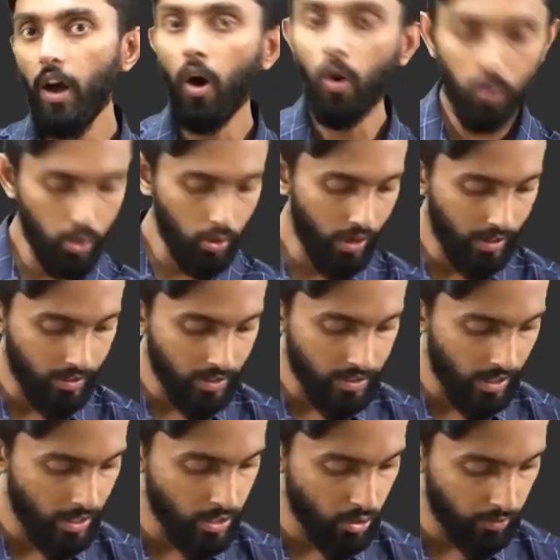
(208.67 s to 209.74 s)
How will you get the
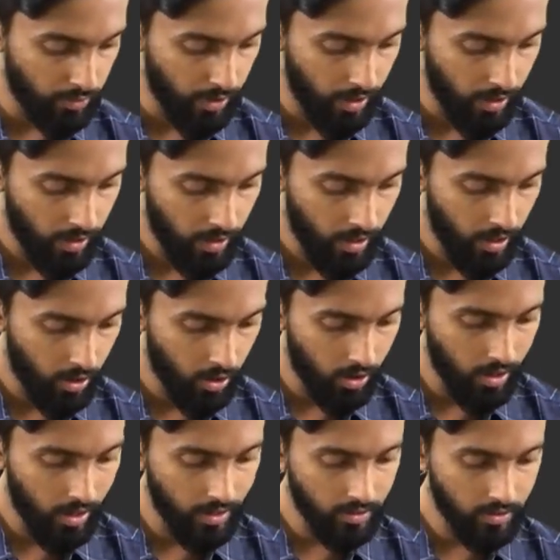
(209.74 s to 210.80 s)
size of A? A
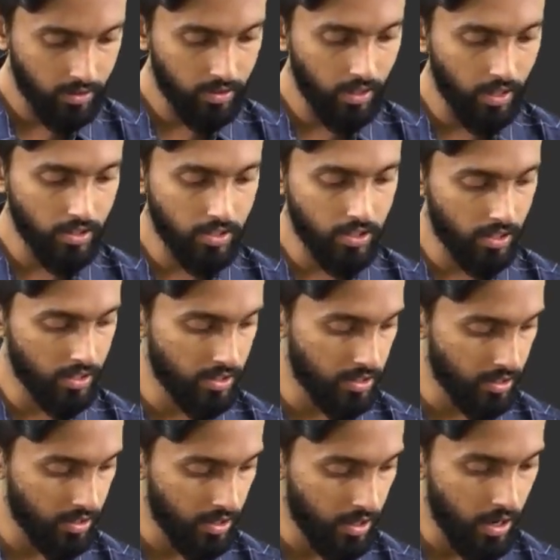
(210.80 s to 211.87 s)
dot length. That's it.